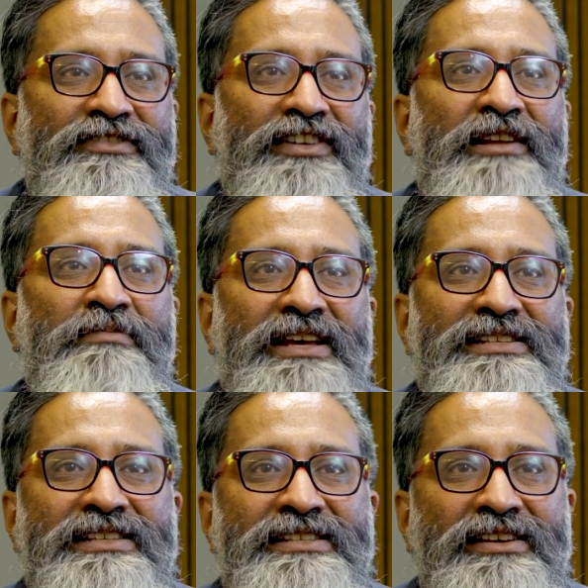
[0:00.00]
very
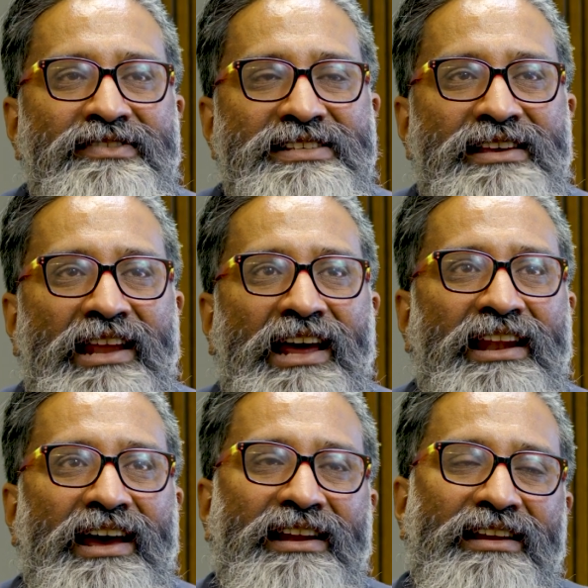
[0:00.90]
basic service.
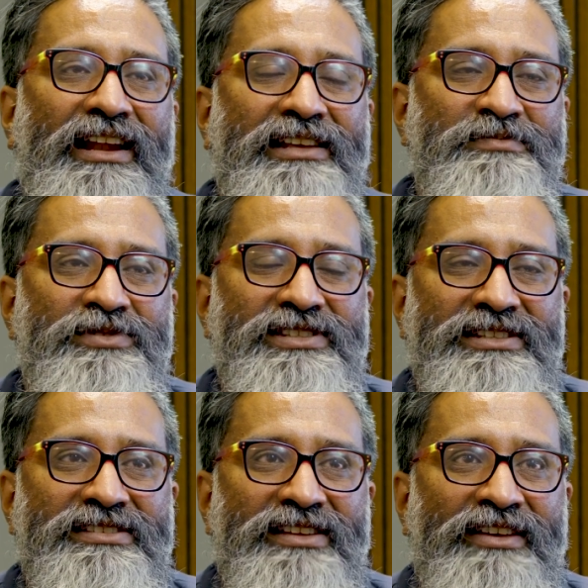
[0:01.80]
And I suppose in
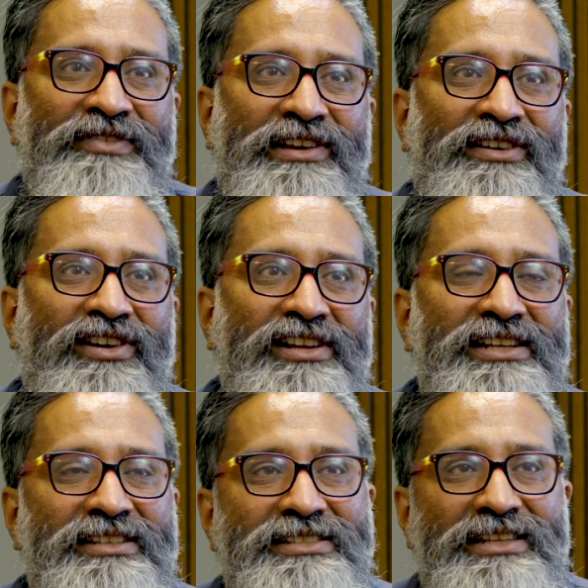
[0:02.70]
the South African
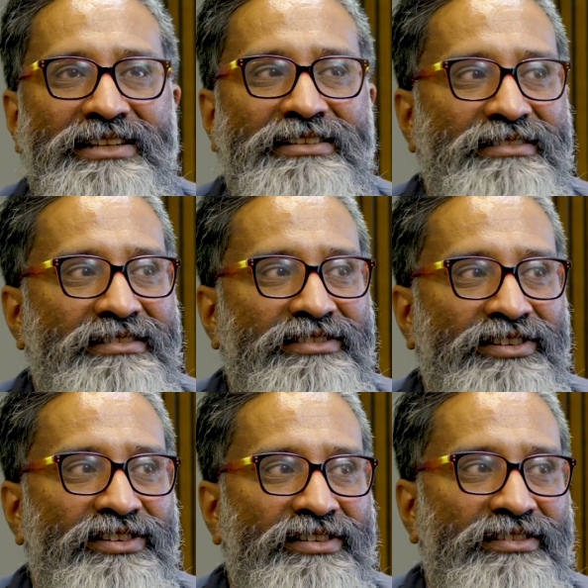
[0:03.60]
context, then,
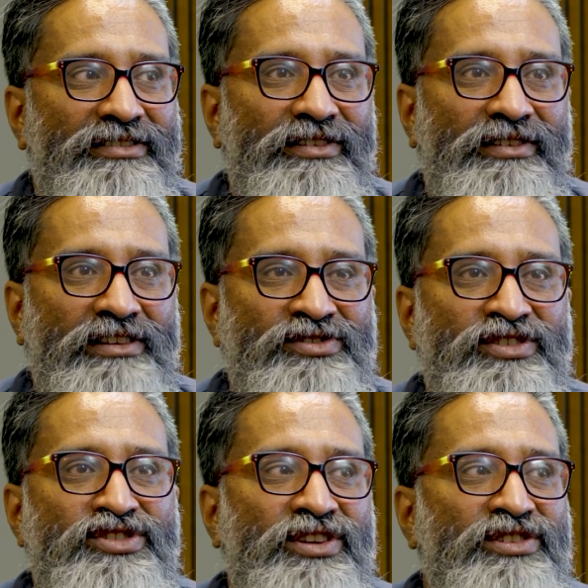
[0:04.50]
as soon
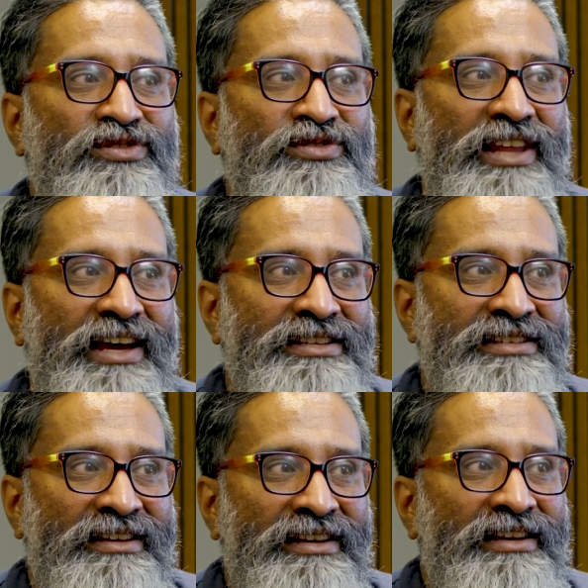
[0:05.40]
as you can do that,
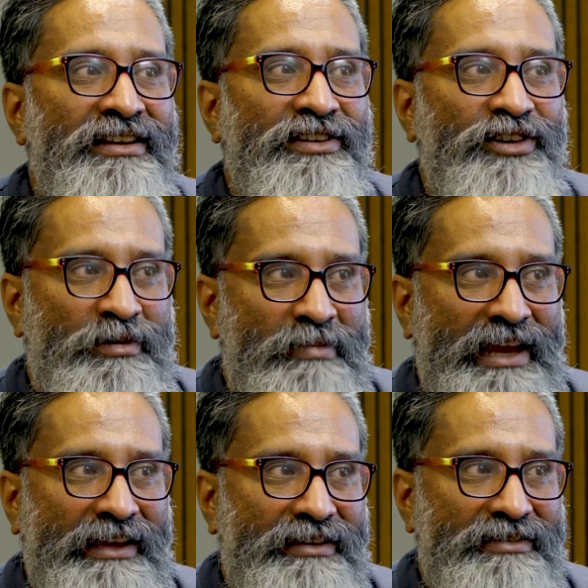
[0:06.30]
you're a
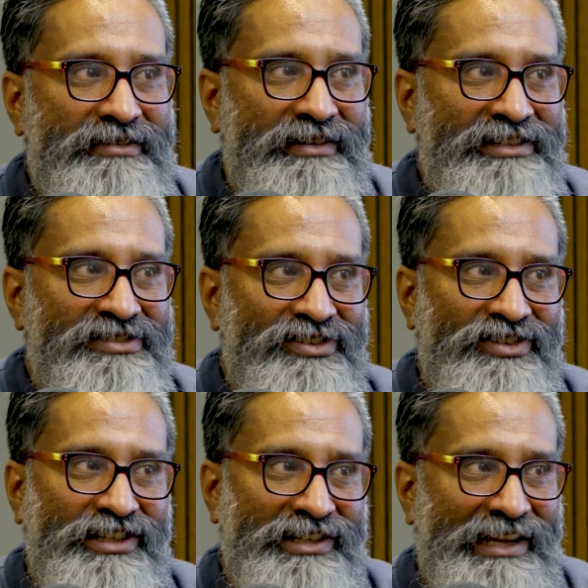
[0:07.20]
bank, right? So you
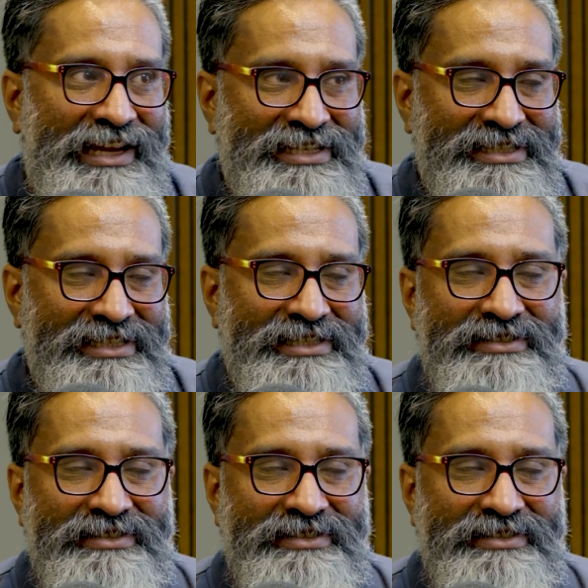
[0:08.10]
need a license,